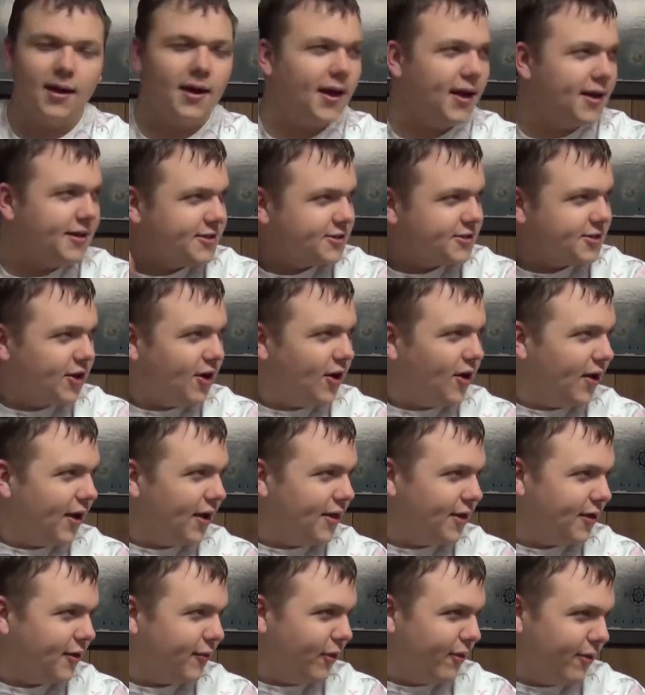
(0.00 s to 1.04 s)
And so
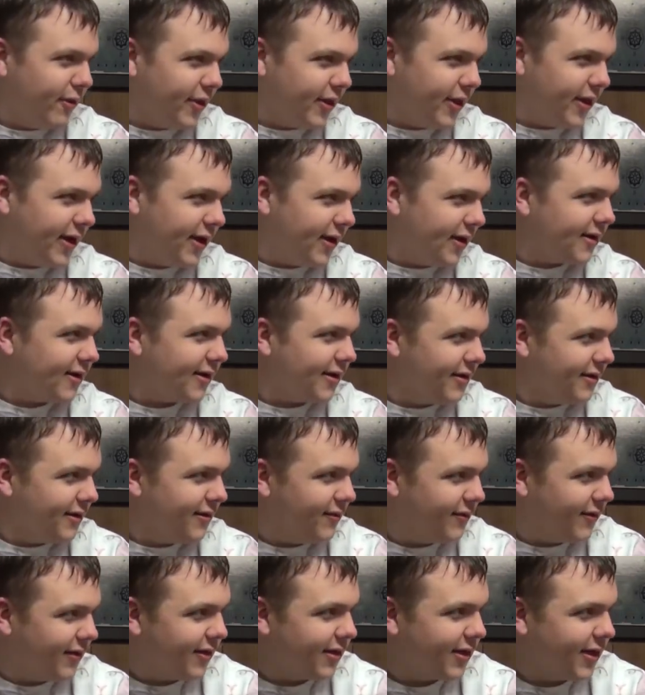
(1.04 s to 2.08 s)
I think we were like,
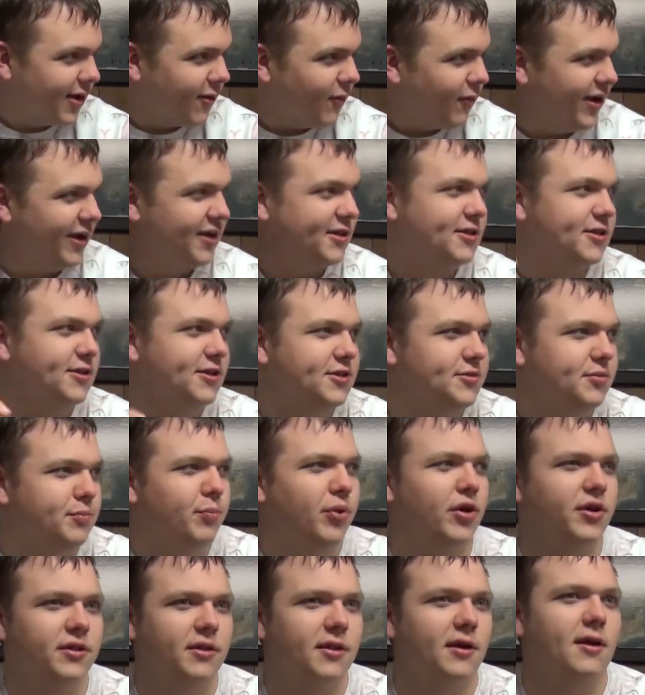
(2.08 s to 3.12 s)
wait till he's
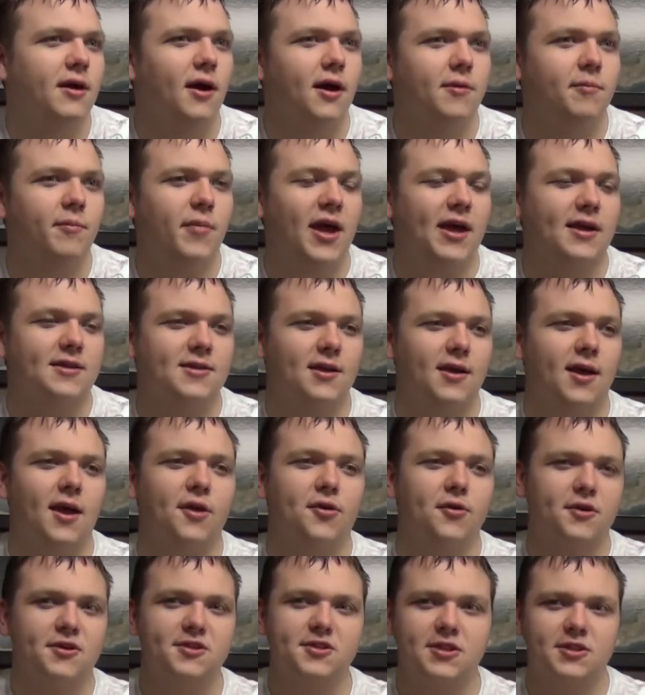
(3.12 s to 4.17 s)
put the gun back
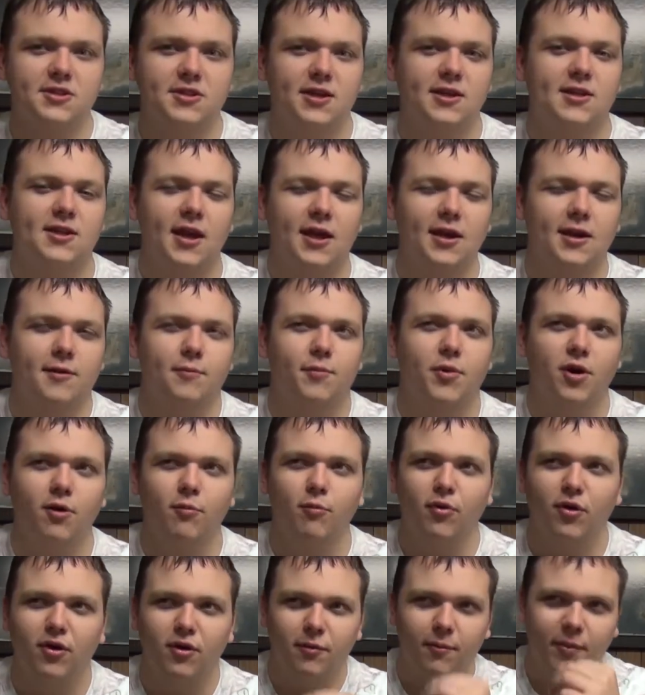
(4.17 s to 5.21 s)
together, because he's, like, taking it apart
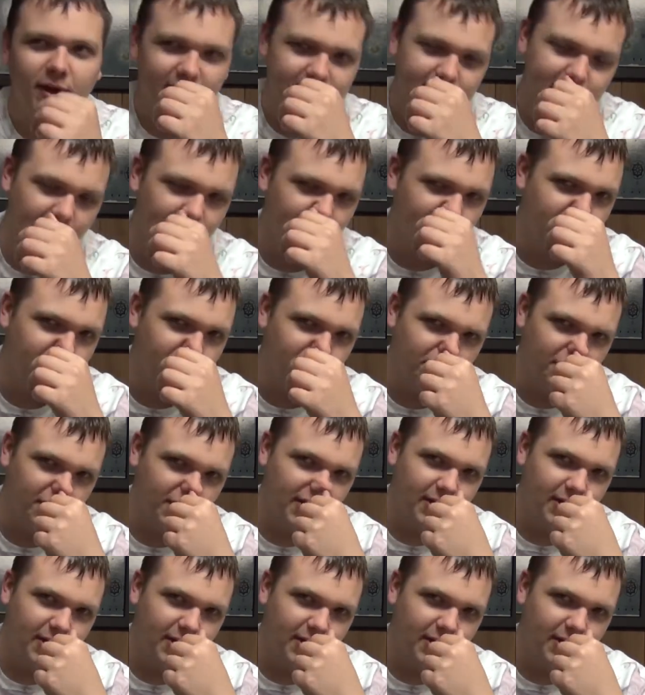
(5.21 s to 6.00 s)
and putting it back together.